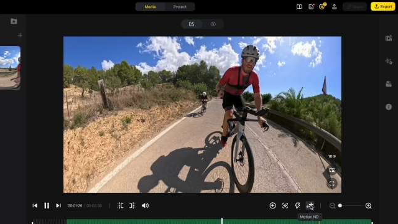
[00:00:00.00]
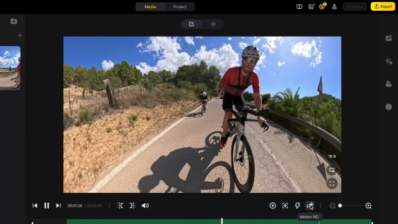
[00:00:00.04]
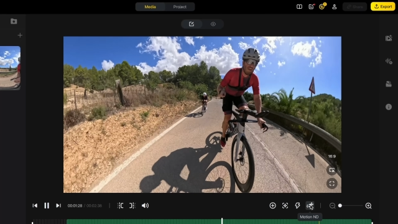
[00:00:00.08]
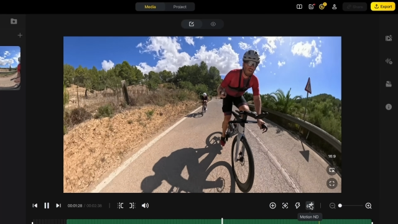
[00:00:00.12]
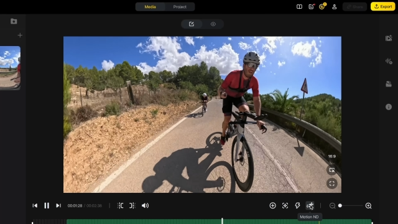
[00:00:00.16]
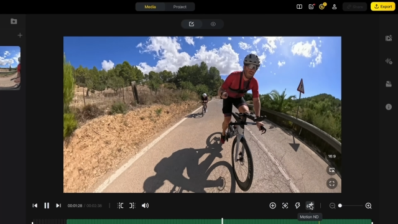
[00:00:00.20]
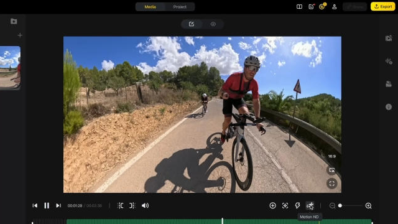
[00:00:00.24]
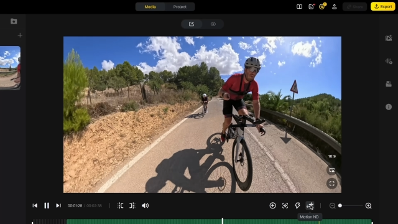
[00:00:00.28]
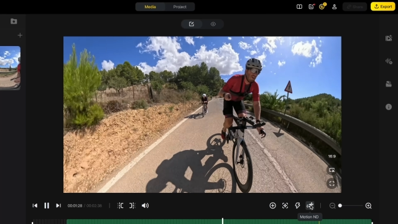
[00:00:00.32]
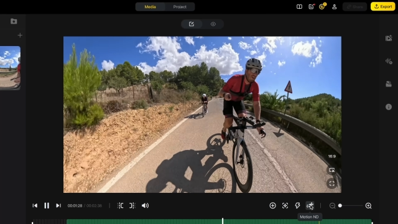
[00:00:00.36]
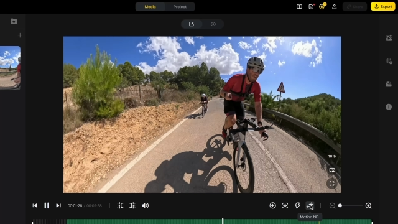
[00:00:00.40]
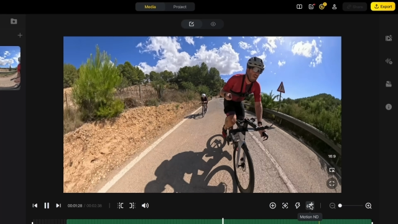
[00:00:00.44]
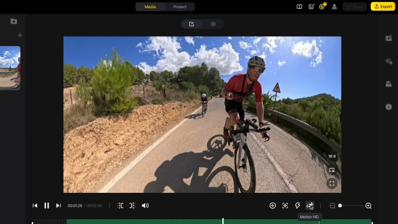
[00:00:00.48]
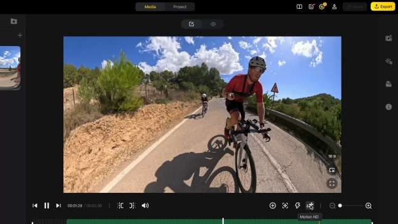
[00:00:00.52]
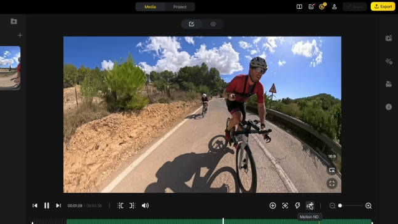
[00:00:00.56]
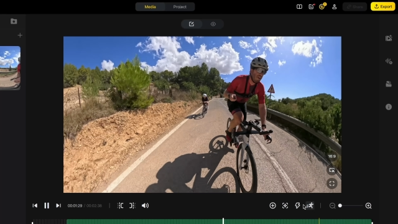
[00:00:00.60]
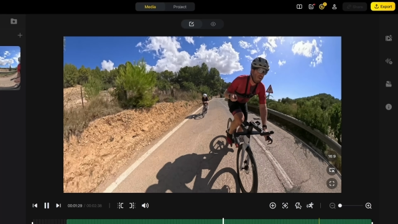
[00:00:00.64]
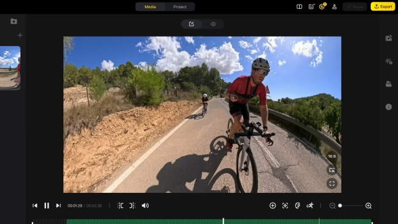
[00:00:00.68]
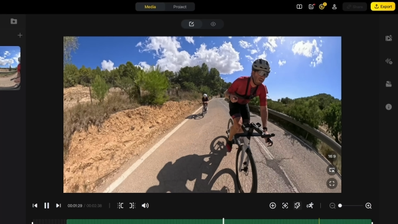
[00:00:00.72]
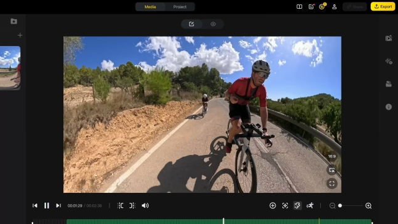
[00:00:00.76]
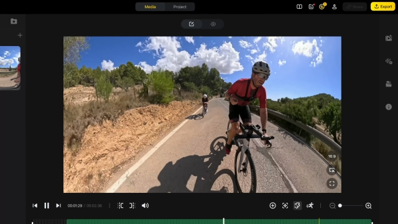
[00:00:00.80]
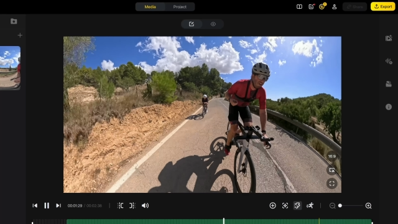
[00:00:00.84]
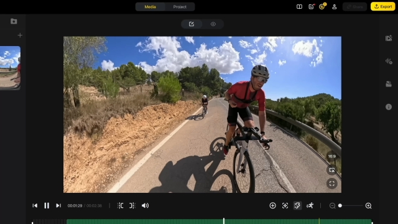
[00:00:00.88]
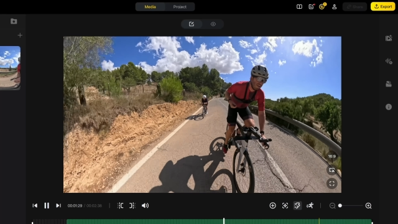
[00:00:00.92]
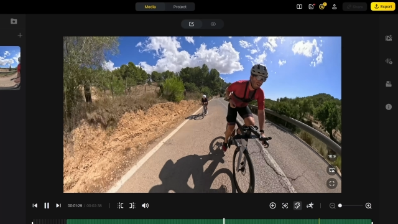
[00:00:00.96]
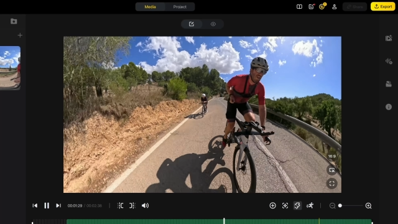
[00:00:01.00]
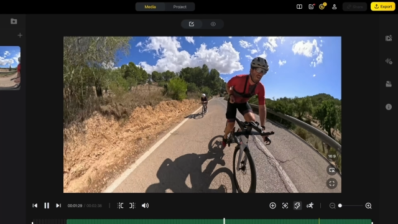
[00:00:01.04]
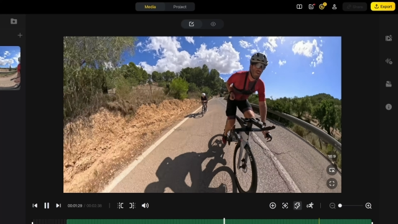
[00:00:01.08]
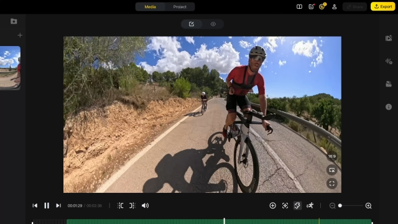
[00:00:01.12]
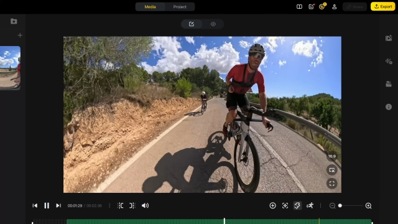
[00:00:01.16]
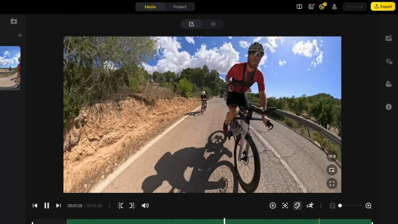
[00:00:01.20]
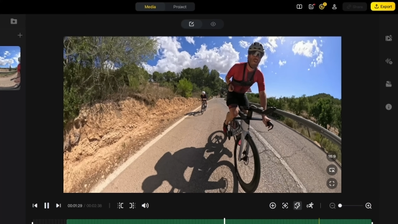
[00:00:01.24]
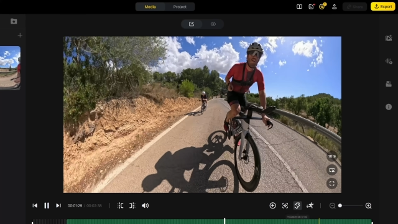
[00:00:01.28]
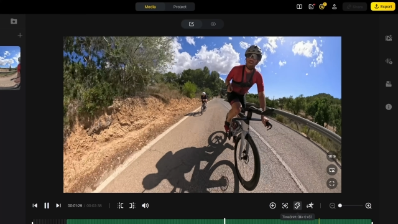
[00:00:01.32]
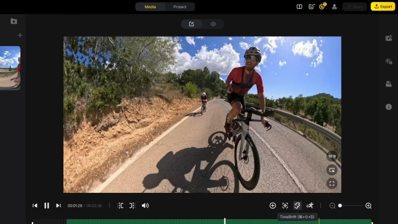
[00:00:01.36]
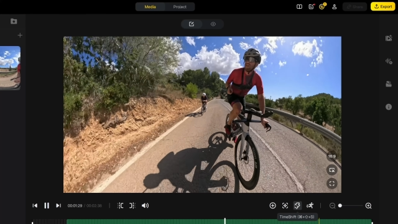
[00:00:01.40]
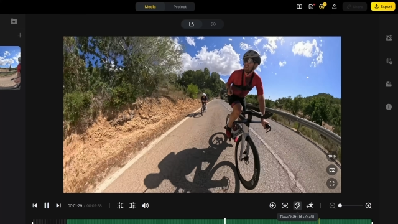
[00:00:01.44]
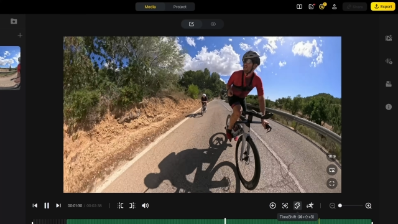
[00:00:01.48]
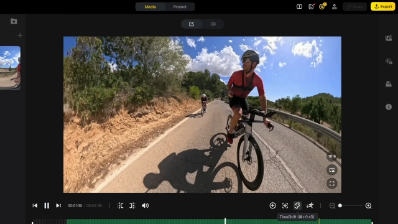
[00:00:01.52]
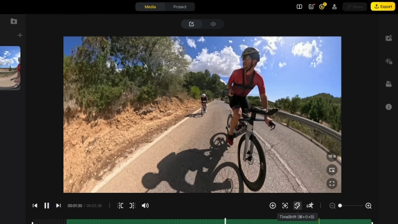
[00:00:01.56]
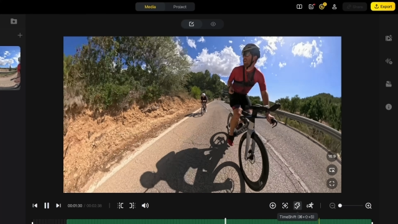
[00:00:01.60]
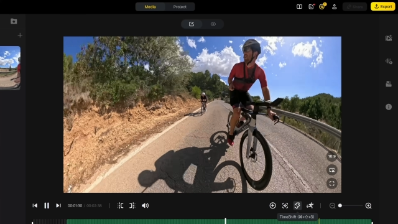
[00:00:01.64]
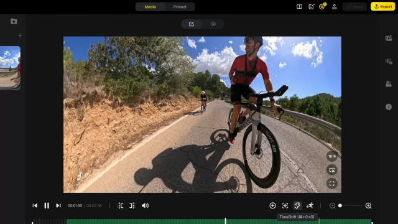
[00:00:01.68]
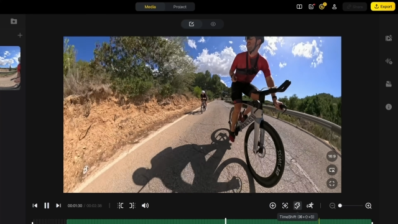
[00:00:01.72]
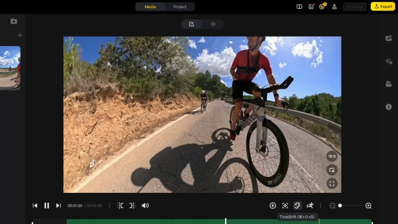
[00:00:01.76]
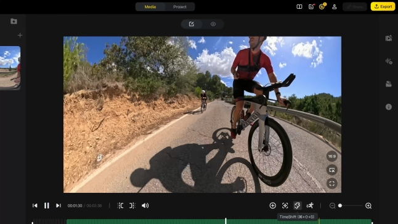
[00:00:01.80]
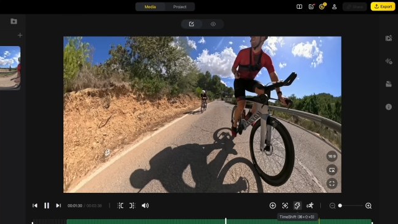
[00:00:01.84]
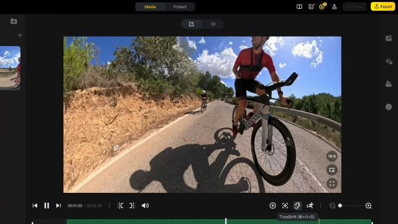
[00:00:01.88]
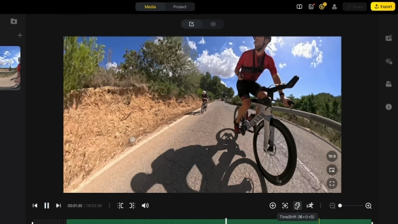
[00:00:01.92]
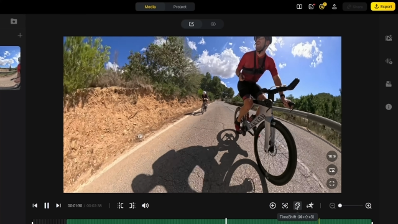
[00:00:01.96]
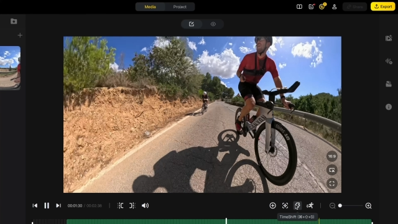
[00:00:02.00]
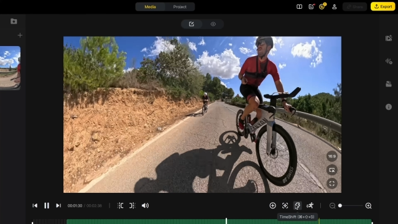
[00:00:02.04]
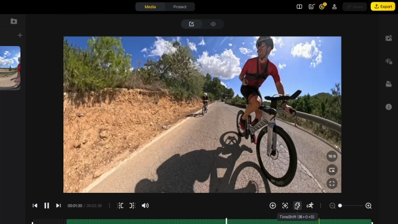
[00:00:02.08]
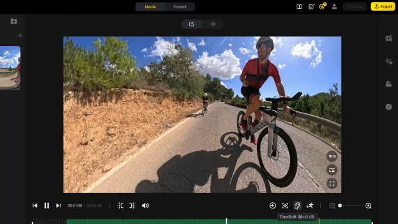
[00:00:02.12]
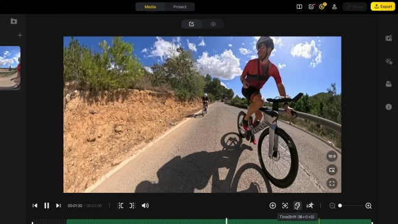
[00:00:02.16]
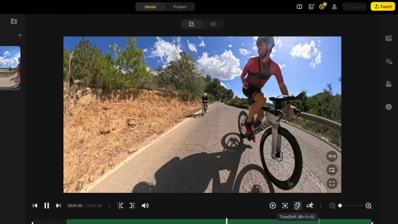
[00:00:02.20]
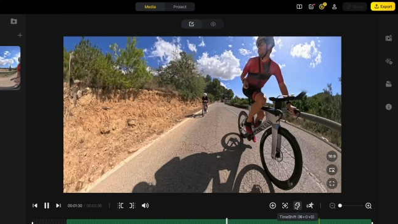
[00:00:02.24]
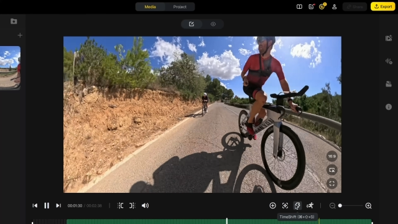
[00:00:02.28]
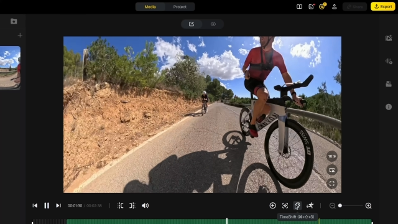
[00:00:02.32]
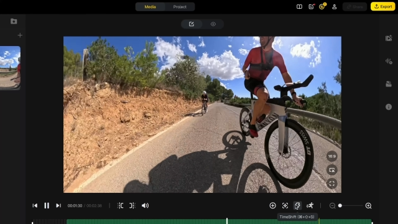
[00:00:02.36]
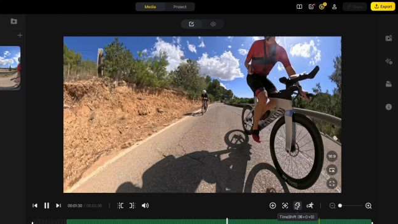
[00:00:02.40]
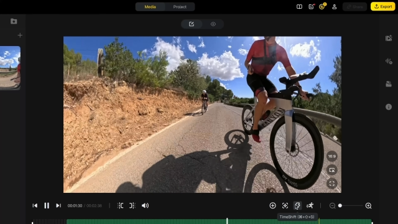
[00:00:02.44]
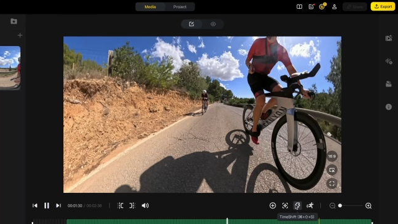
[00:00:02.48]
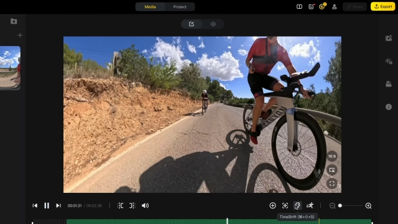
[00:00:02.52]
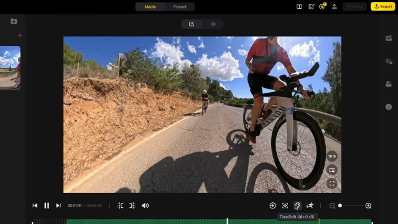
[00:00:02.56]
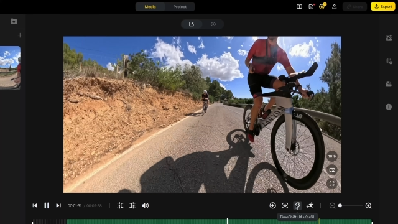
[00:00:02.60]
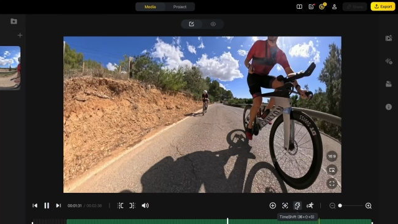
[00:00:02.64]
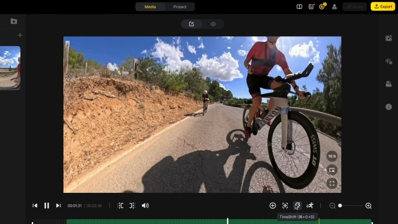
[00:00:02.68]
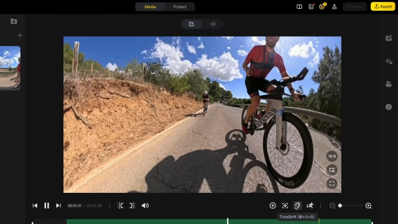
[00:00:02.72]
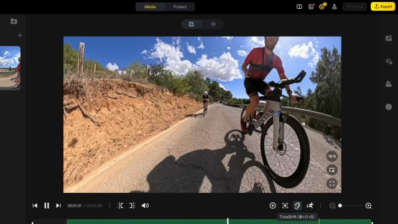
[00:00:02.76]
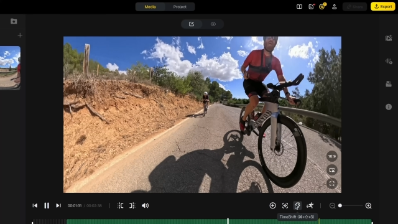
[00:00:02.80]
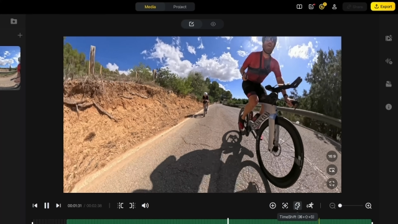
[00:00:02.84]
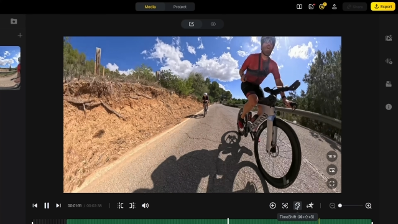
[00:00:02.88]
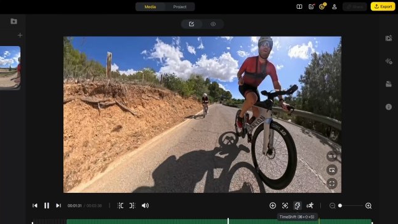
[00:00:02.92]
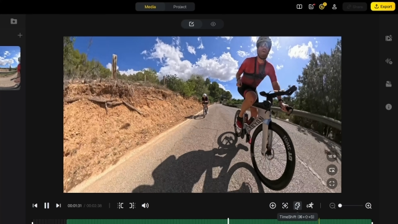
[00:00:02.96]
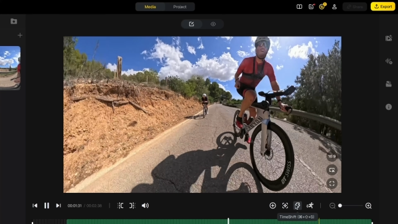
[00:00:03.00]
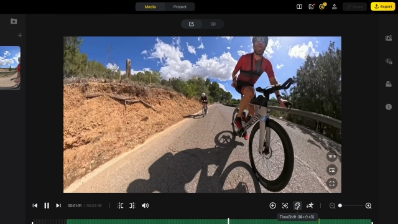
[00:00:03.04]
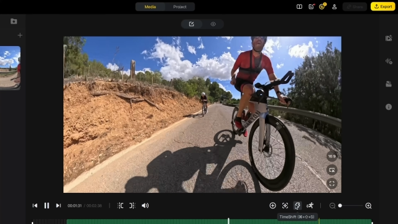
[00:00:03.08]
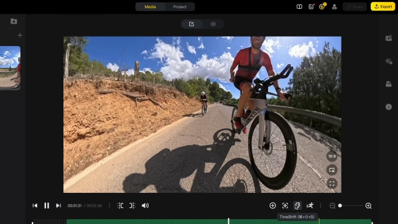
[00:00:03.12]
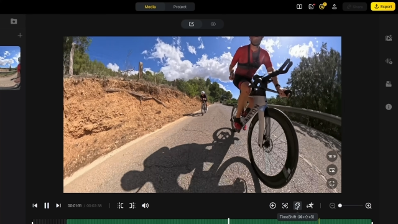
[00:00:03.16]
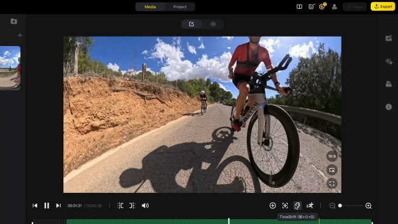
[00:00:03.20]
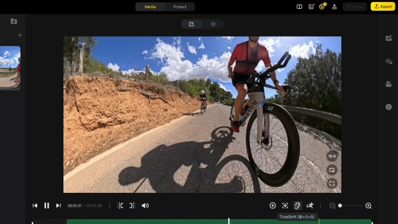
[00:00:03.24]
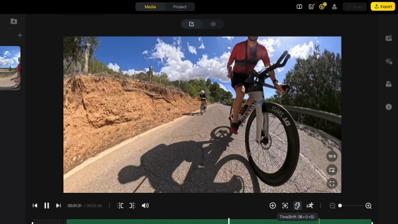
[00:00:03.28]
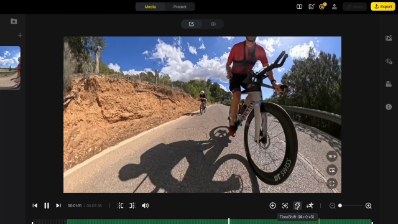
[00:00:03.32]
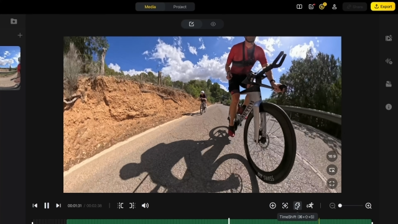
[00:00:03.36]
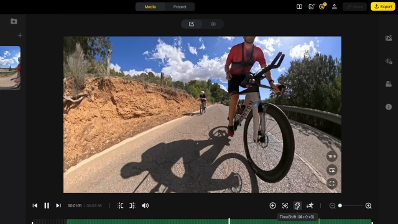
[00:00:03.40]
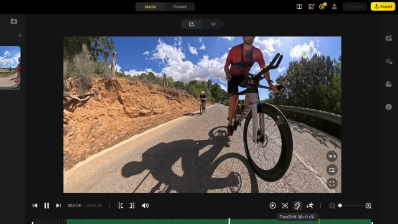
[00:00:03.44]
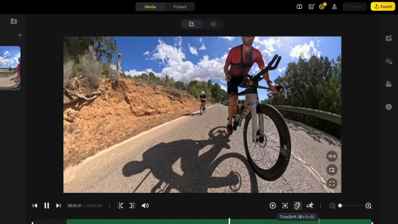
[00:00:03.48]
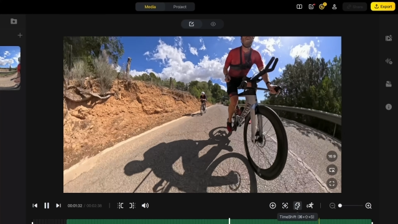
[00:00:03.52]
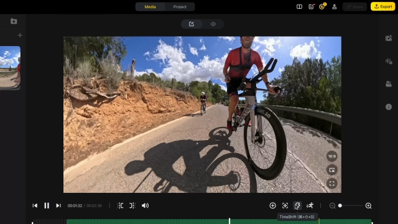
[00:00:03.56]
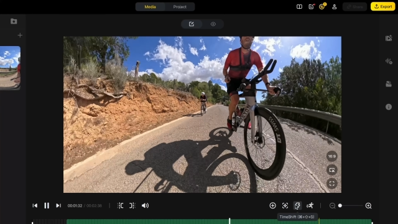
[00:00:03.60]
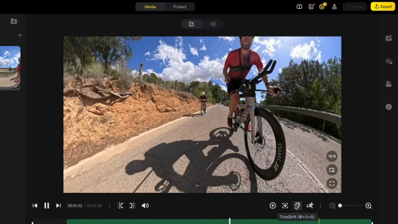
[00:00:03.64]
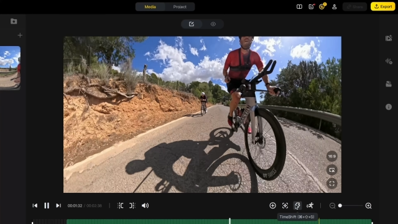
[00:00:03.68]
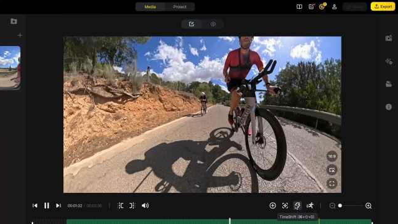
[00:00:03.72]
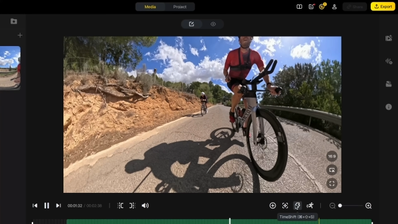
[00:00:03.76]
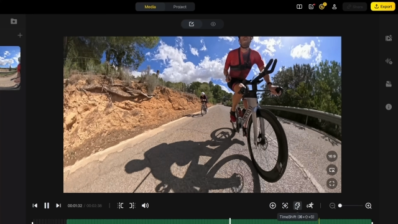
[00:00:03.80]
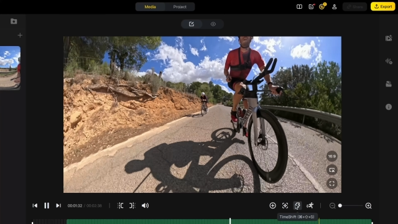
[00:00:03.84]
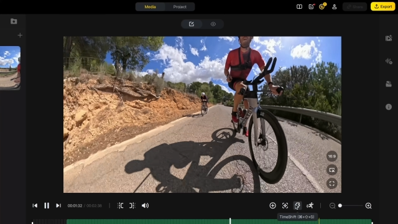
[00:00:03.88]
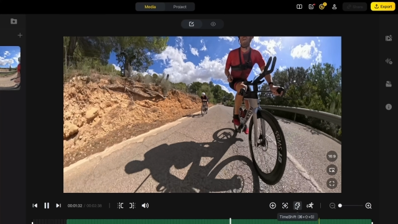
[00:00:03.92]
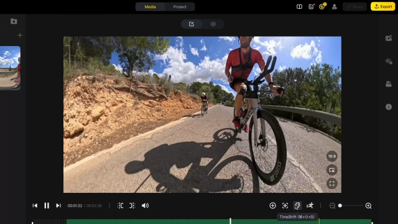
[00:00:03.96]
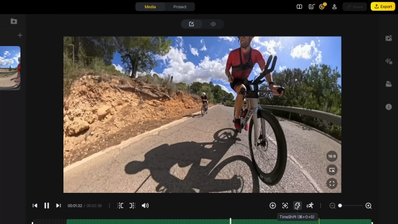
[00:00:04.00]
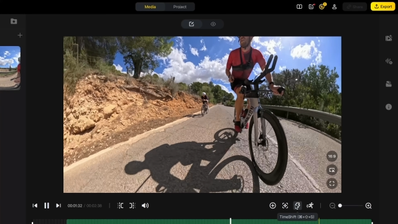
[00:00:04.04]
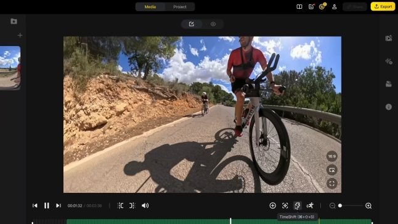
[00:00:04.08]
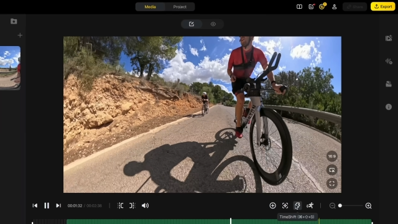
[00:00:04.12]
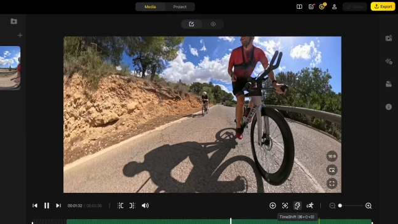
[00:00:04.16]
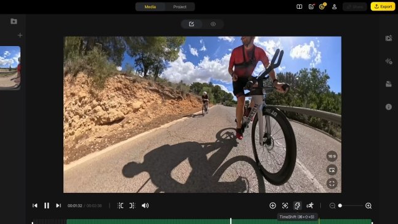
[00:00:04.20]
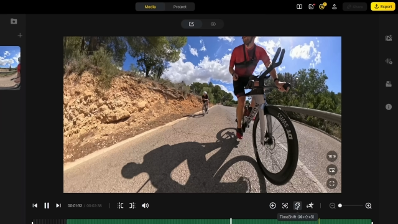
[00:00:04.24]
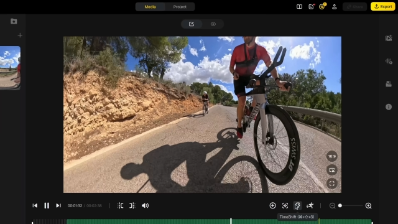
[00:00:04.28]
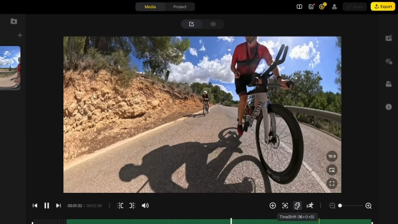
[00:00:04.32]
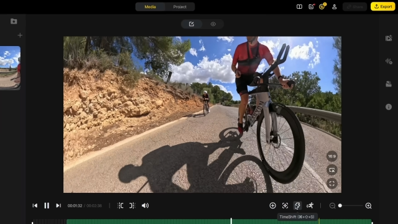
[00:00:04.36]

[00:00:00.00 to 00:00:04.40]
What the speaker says: No face is visible, so there are no lips to read.